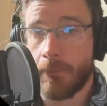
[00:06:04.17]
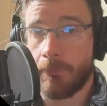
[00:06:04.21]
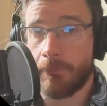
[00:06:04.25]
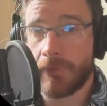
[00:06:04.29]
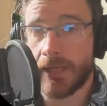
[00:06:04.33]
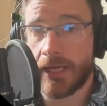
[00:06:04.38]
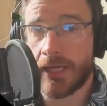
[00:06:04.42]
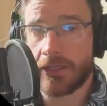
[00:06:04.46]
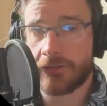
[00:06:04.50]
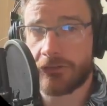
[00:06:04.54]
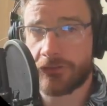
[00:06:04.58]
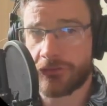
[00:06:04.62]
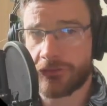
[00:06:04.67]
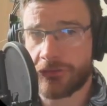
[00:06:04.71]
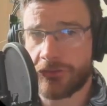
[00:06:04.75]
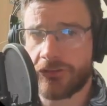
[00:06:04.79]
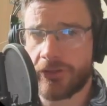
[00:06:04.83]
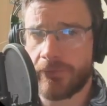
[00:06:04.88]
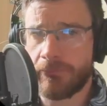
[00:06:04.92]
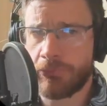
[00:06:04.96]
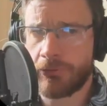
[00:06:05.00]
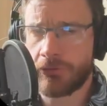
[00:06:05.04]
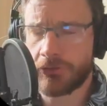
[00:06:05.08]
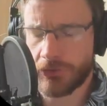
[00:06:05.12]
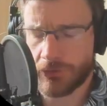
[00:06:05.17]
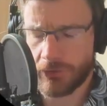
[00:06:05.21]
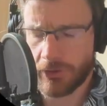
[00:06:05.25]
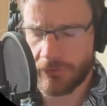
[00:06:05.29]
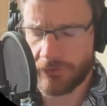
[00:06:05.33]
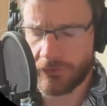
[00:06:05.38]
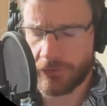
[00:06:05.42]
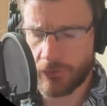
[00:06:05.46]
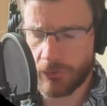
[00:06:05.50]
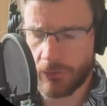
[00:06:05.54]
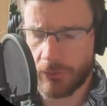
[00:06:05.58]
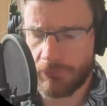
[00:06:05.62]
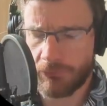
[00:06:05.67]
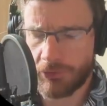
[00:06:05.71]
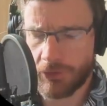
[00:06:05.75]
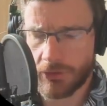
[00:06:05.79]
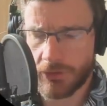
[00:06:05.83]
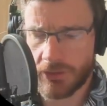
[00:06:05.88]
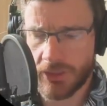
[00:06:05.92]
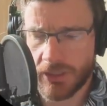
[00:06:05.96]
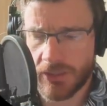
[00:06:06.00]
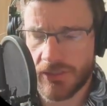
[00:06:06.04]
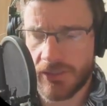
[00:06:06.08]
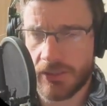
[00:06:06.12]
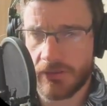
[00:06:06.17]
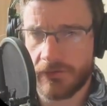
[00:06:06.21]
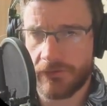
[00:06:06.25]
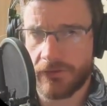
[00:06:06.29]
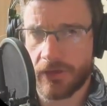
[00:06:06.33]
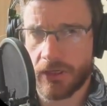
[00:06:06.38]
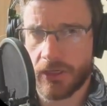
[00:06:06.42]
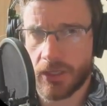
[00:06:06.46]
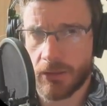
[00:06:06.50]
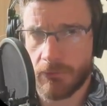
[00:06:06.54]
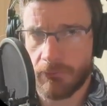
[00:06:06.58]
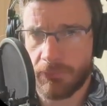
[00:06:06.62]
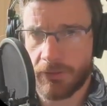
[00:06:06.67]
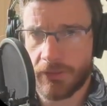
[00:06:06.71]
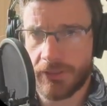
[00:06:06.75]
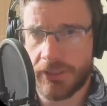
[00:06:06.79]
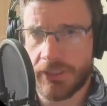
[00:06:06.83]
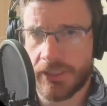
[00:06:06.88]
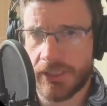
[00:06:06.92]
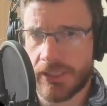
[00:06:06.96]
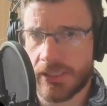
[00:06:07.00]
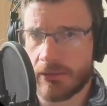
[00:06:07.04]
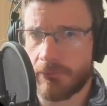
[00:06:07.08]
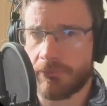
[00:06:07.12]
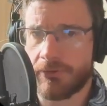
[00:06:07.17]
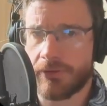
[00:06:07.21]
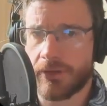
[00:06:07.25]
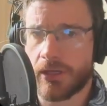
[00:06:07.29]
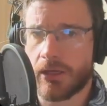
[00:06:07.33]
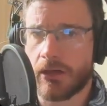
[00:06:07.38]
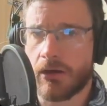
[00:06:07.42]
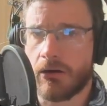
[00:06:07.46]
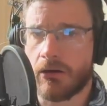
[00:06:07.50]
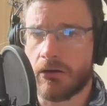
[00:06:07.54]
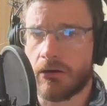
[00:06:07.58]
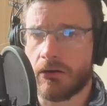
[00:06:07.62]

It's the simple joy of doing projects, of accomplishing something,